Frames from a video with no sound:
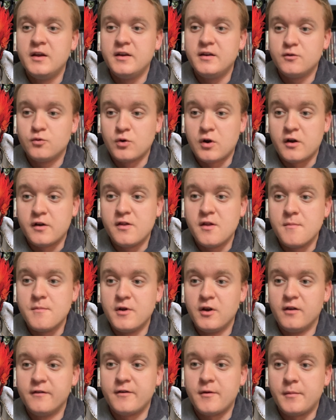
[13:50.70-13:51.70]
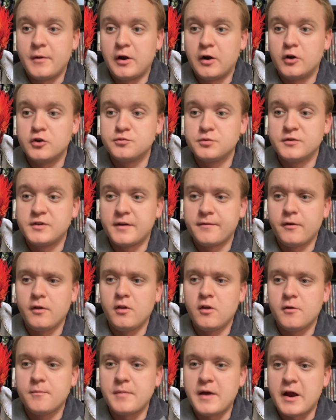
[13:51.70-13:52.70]
who are in the middle of a marriage will definitely
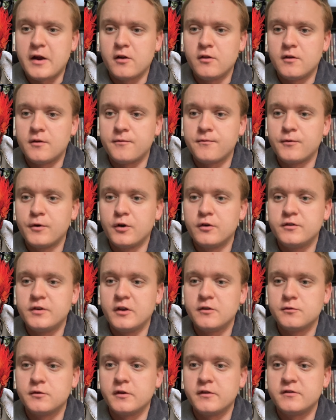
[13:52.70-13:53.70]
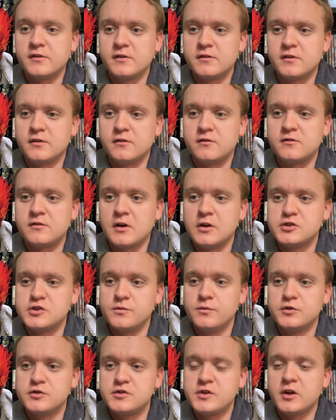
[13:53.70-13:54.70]
look back on their freer days with a sense of nostalgia,
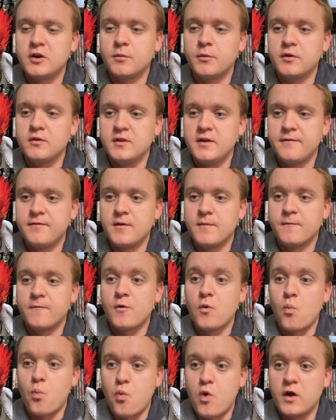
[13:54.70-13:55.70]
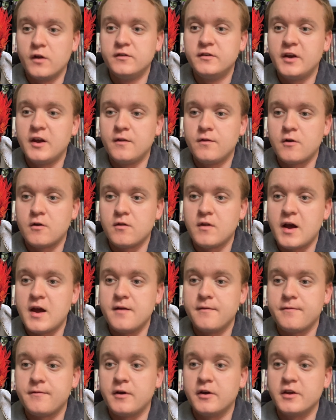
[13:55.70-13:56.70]
wish they could relive them for one day in their
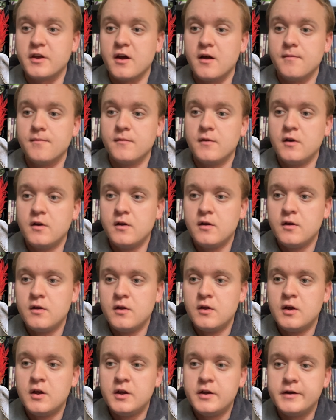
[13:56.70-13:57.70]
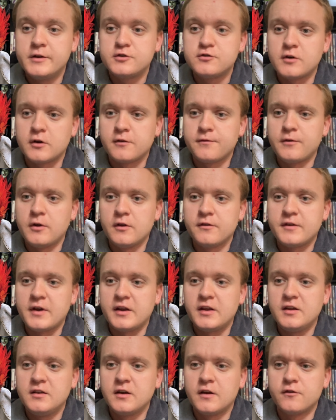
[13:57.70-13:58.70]
life again. And Shrek's falls
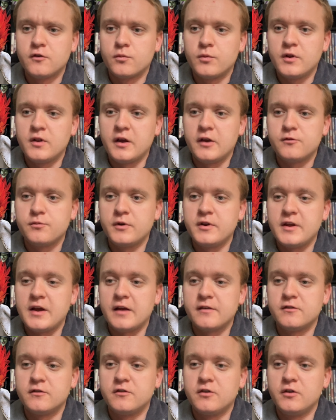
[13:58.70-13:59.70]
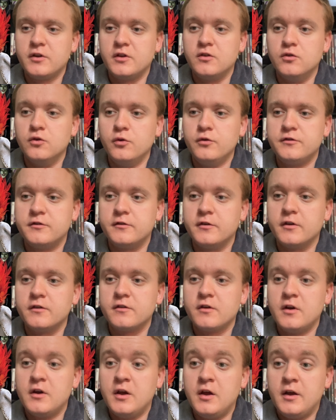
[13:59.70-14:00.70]
that he doesn't realize what he has until he loses it.
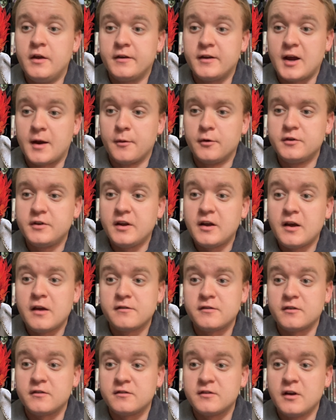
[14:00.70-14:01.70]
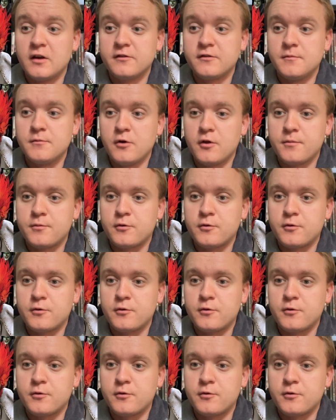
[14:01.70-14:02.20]
Cameron Diaz excels in both